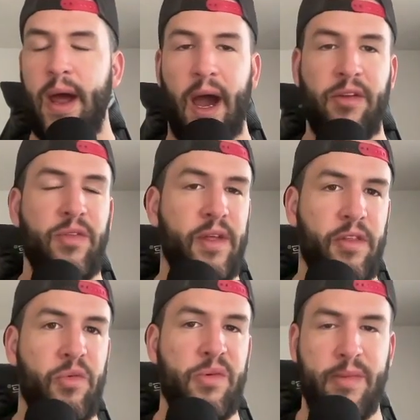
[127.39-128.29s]
I do think
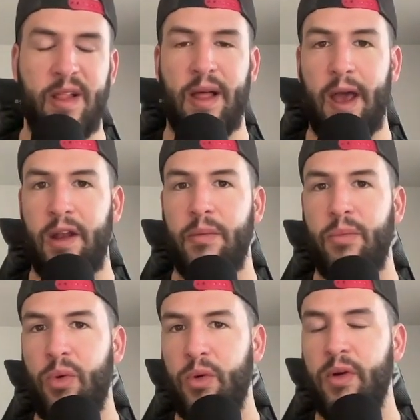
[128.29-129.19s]
they'll rely on him
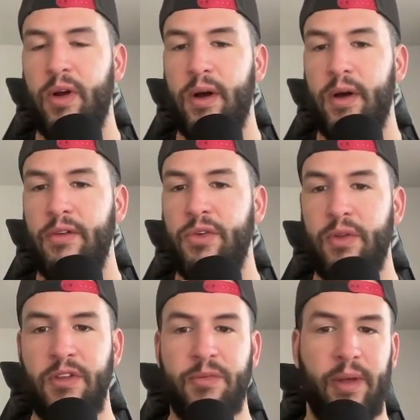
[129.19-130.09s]
more uh,
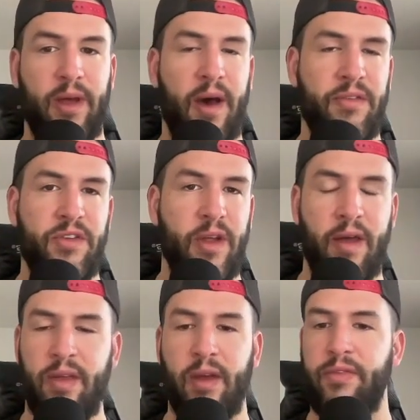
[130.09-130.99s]
during these playoffs.
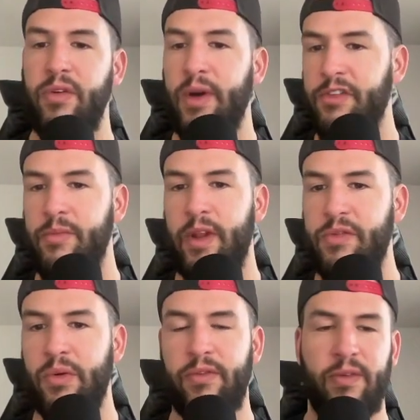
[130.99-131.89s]
I think a few extra
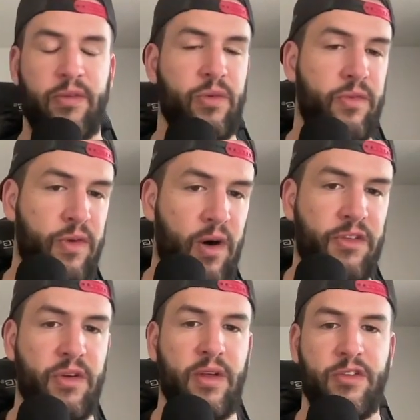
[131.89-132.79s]
minutes will, will fall
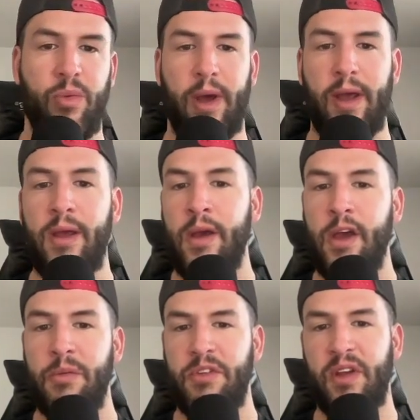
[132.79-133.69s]
to his way.
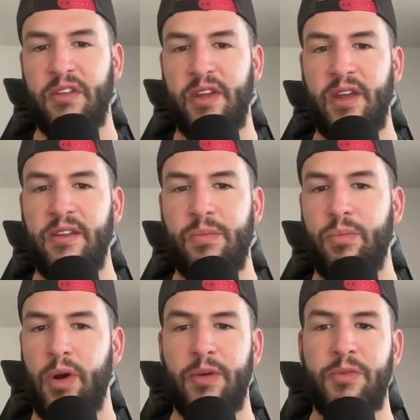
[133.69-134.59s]
As you can see, he's
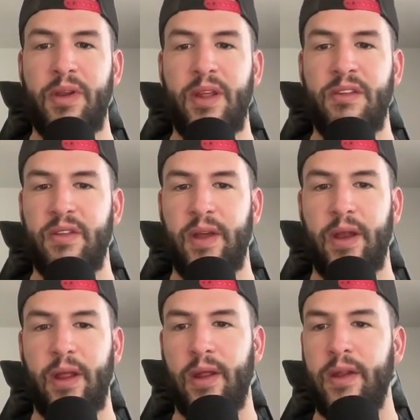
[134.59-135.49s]
pretty much been easily
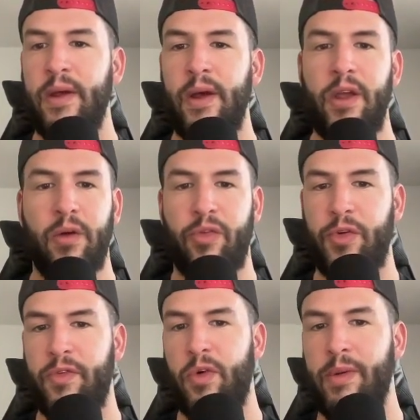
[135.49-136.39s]
hitting it. You know,
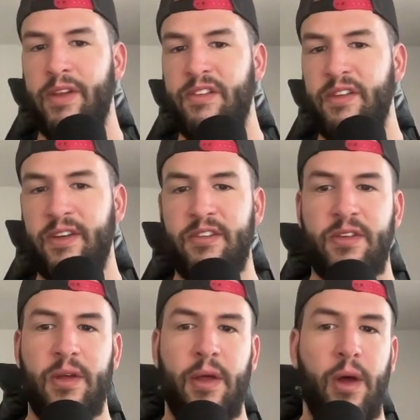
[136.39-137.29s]
thirty-four minutes, six,
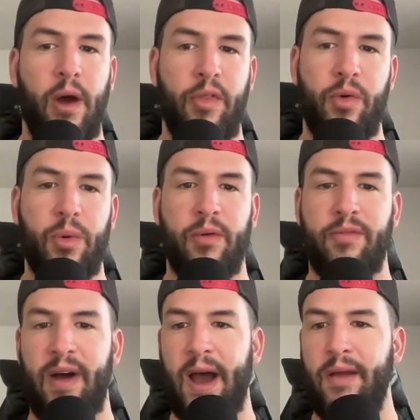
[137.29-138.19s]
uh, thirty-one,
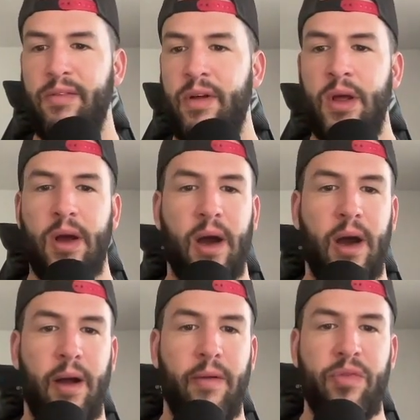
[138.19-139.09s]
five,
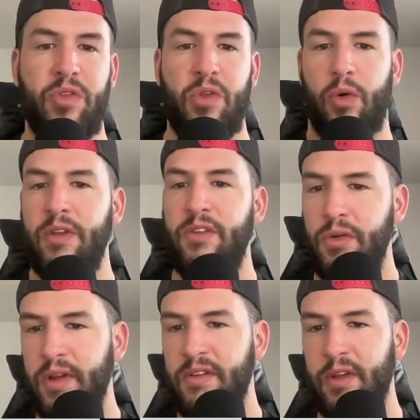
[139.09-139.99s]
uh, only two
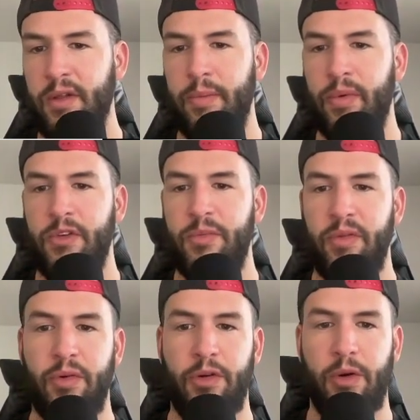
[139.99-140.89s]
against the Clippers, but
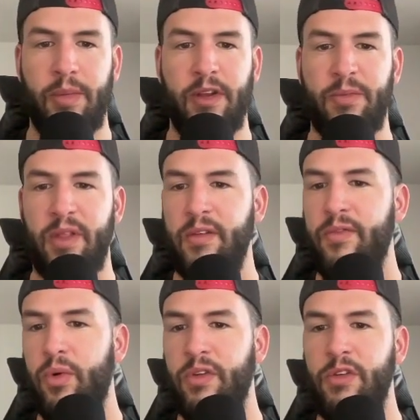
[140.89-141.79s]
thirty-one minutes, but then
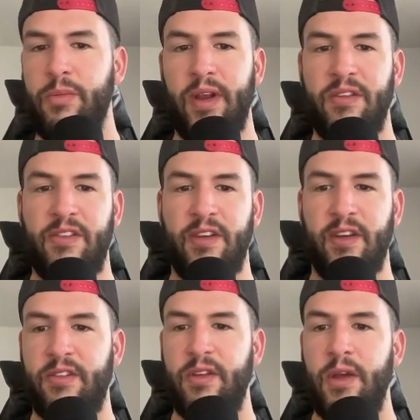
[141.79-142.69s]
forty-two minutes,
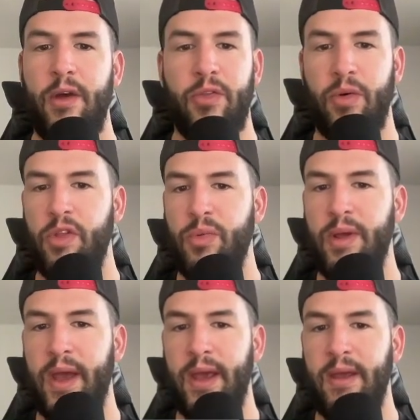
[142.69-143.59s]
six,
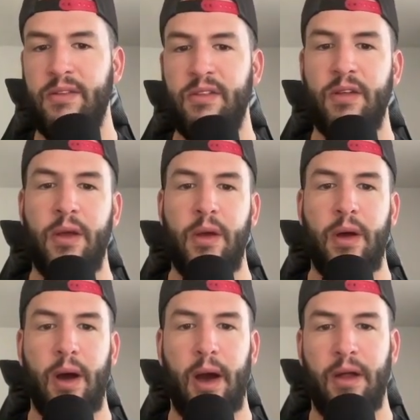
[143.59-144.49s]
thirty-three, eight,
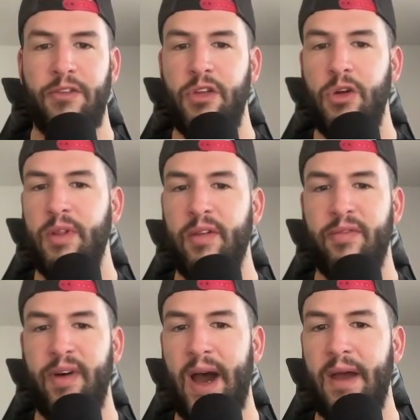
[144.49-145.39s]
Uh, two, but then
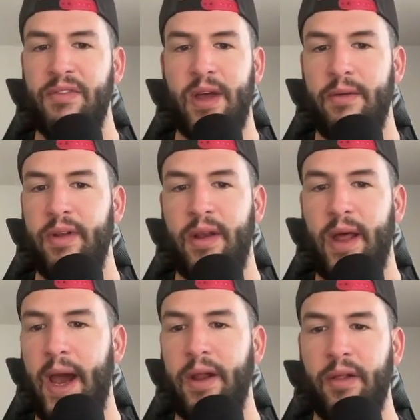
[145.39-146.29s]
five, seven,
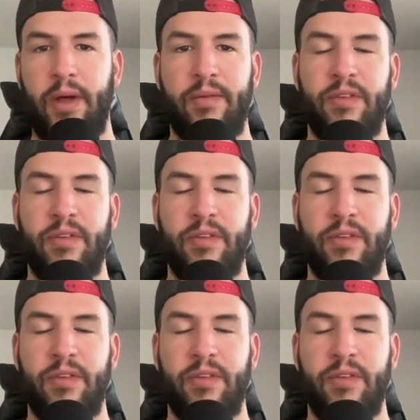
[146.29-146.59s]
nine, eleven.